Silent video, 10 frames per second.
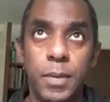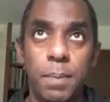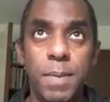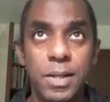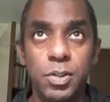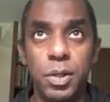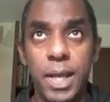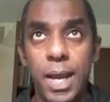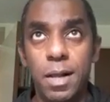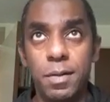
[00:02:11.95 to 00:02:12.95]
masks on
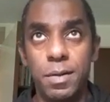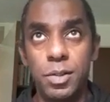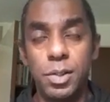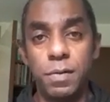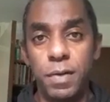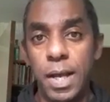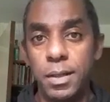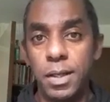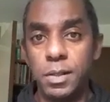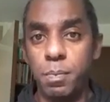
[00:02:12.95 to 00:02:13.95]
your health and stuff like
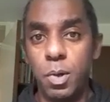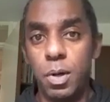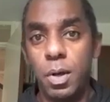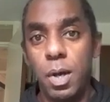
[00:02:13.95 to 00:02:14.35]
this, but